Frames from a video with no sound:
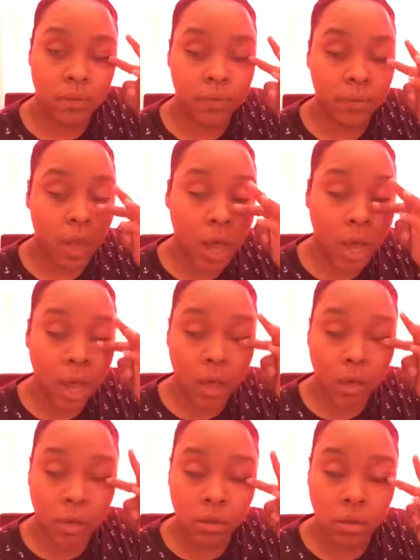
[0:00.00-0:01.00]

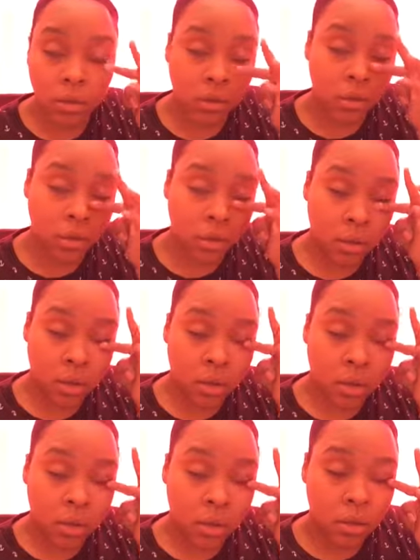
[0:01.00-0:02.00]
vlog,
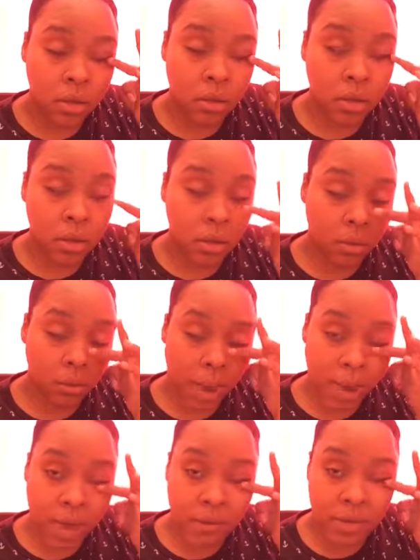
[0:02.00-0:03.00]
you know,
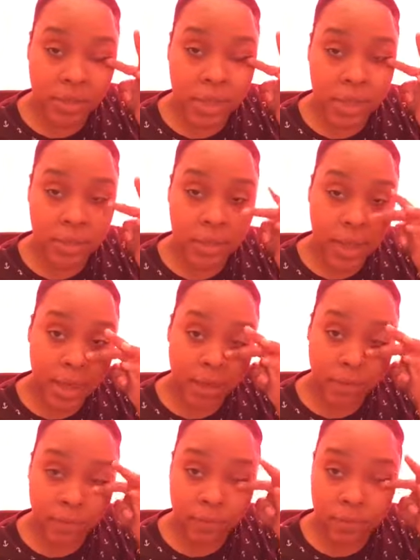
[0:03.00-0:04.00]
my everyday
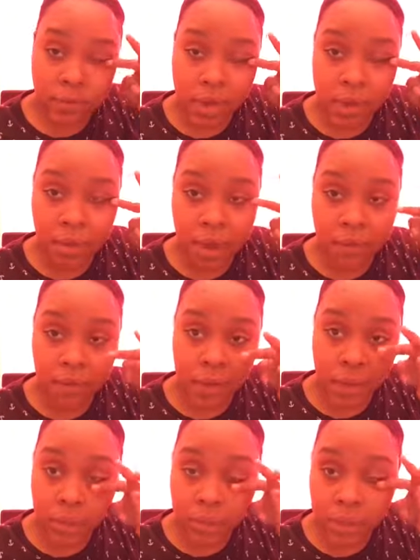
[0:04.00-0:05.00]
life and my
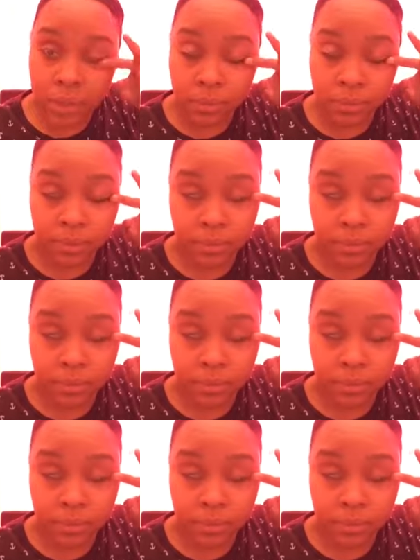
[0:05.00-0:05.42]
family.